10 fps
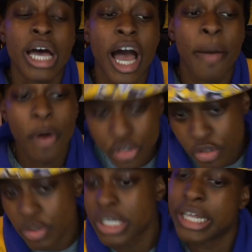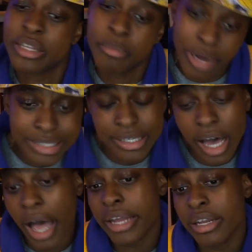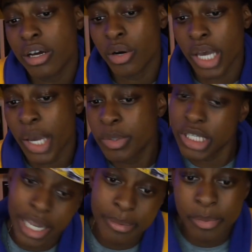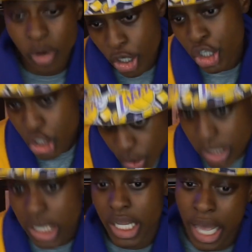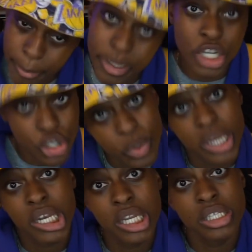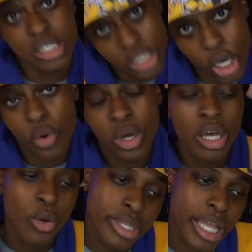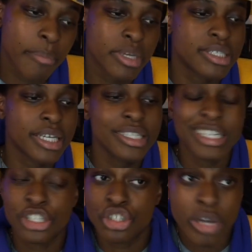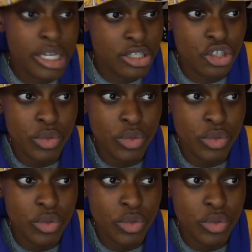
I'm also looking at the bright side, okay, which a lot of people aren't doing. I'm gonna do it. So with that being said, let's get straight into